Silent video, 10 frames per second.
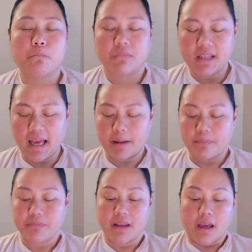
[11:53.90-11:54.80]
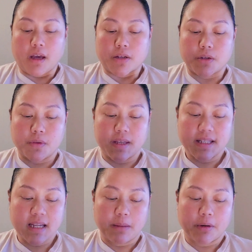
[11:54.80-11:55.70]
yeah. So this
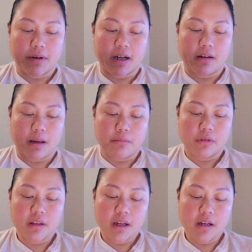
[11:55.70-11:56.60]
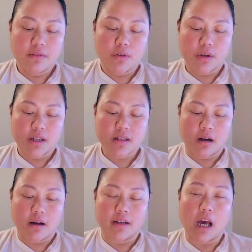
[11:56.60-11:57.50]
time around, I'm really going to focus
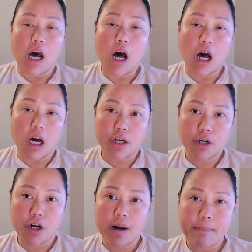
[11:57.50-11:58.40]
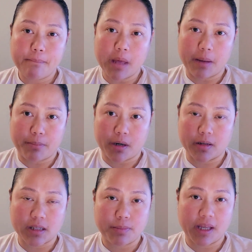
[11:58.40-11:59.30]
on hotter
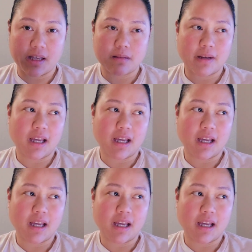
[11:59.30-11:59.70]
peppers, because my